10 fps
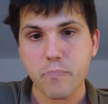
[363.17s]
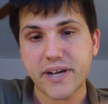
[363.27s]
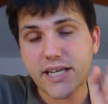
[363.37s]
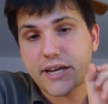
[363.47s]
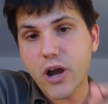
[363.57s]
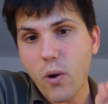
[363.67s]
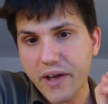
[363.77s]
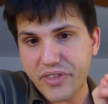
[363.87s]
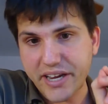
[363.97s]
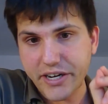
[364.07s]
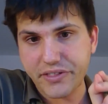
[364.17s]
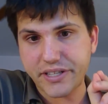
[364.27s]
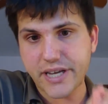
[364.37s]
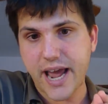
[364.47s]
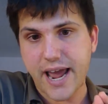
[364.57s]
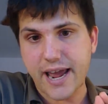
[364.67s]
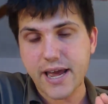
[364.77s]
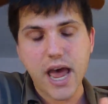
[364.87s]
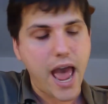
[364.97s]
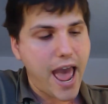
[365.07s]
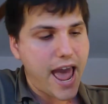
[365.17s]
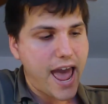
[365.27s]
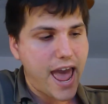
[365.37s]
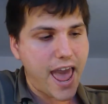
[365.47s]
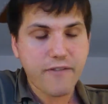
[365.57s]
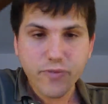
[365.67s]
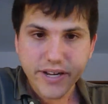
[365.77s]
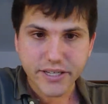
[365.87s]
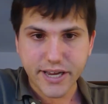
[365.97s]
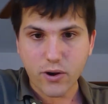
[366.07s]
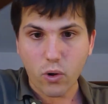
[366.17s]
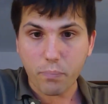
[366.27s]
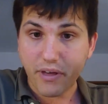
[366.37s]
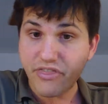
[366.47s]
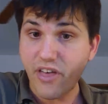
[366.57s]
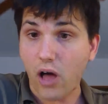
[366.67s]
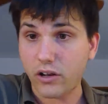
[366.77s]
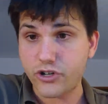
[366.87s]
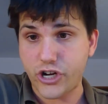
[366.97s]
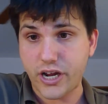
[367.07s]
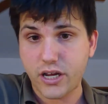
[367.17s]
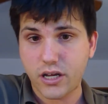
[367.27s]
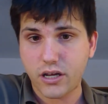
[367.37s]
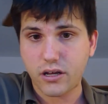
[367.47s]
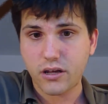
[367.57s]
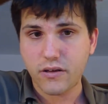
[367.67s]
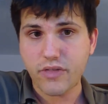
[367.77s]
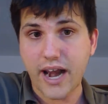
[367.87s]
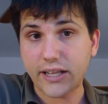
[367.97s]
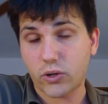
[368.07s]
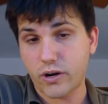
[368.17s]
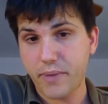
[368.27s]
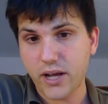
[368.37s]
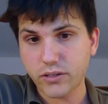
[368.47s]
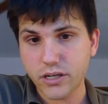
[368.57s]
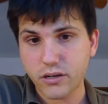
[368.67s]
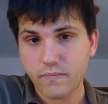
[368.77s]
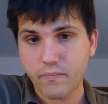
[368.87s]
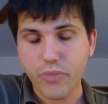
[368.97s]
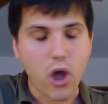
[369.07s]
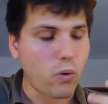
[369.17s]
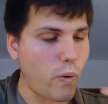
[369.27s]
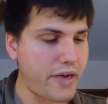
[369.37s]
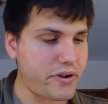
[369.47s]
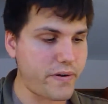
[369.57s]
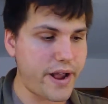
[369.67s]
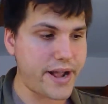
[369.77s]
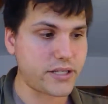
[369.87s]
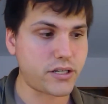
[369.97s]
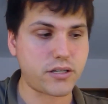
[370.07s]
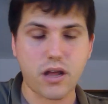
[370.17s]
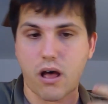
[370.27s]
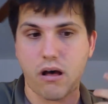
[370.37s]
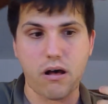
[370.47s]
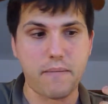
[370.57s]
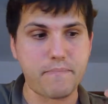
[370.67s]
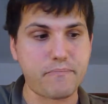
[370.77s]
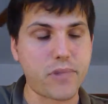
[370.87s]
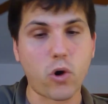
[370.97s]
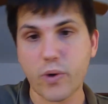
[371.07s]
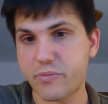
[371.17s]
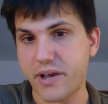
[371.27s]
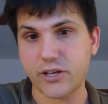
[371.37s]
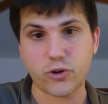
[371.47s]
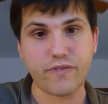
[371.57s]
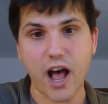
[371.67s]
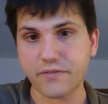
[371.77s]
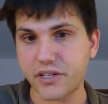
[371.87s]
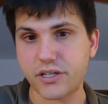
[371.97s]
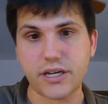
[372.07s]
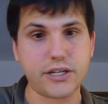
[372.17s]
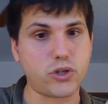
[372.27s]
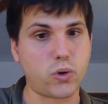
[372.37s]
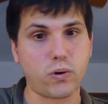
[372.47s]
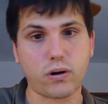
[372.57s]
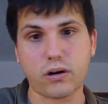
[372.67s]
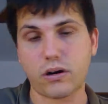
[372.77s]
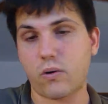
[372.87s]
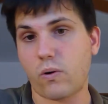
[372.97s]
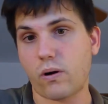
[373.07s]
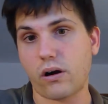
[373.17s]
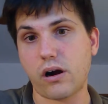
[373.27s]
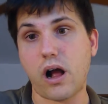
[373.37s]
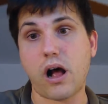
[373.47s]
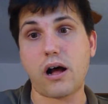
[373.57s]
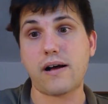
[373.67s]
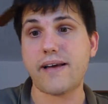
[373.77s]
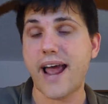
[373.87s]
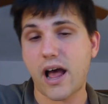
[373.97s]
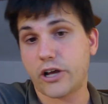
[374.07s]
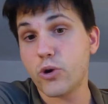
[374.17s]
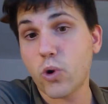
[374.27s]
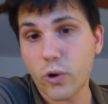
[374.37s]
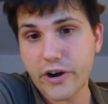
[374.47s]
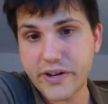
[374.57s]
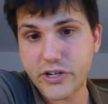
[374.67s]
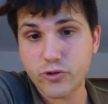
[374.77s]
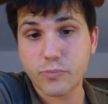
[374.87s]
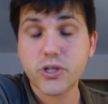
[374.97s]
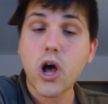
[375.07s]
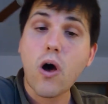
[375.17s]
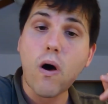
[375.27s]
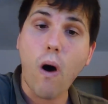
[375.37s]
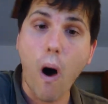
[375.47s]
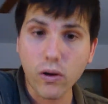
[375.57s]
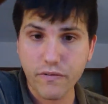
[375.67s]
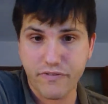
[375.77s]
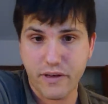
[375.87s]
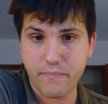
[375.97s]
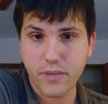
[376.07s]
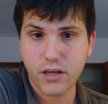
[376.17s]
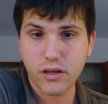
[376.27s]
Because I know at the end of the day, every single pathology that I learn about, whether it's arrhythmias or valve disease or acute coronary syndromes, all of them